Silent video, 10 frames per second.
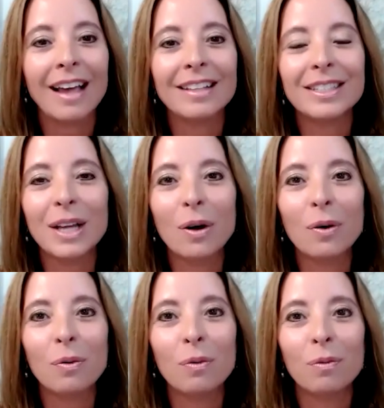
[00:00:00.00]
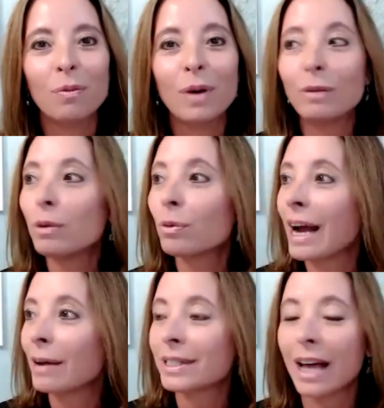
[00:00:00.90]
And so when we were
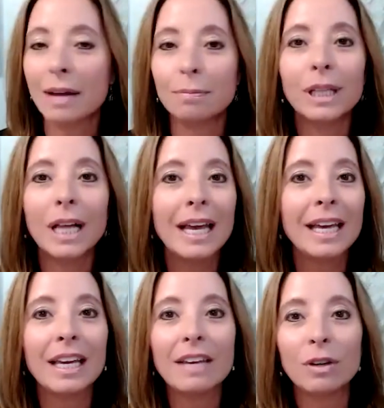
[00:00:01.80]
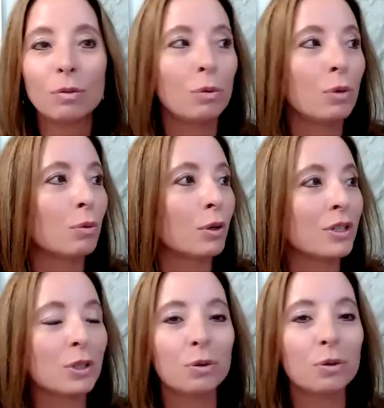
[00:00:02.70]
outside playing, even when we were
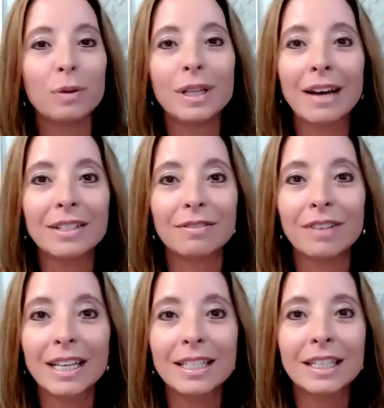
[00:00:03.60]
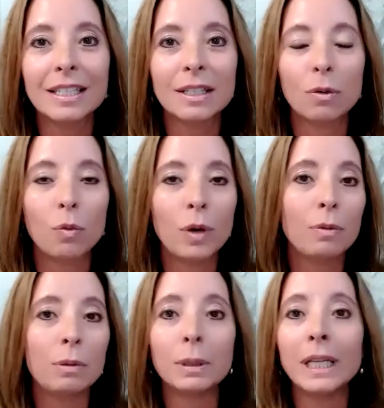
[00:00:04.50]
in school without devices, we
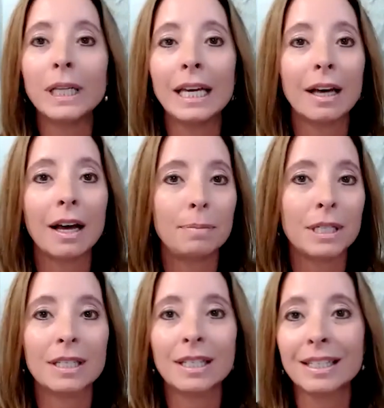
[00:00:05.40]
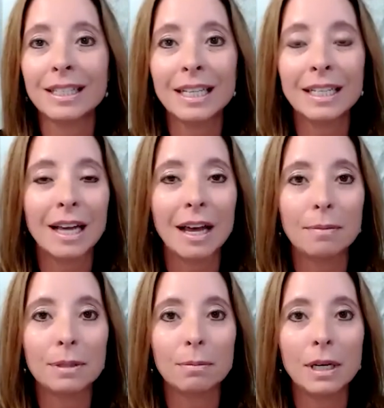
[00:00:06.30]
would blink up to 16
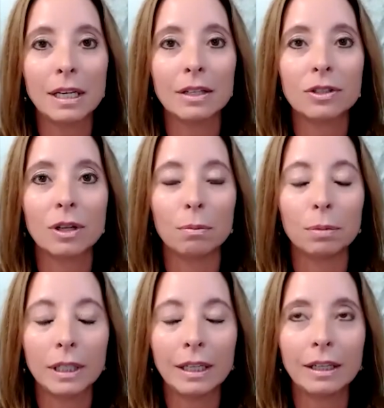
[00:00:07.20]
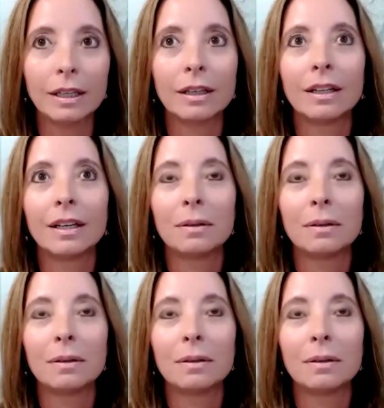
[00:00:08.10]
times a minute. So blink,